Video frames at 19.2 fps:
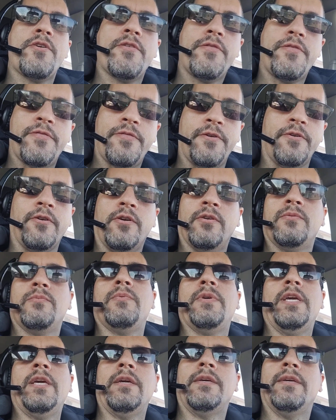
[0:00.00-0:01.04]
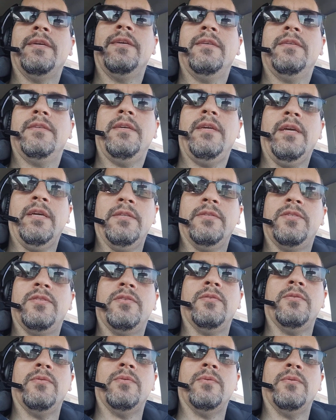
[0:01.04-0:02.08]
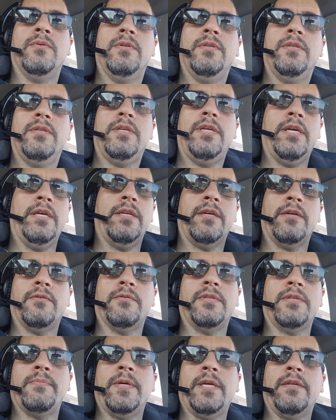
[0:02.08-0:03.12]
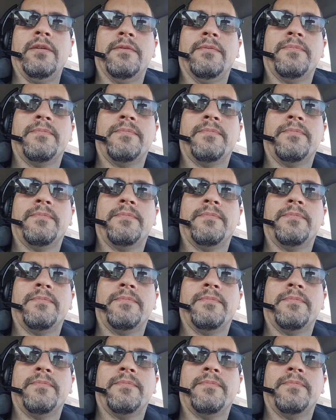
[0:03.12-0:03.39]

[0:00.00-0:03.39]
Third week into eating only meat.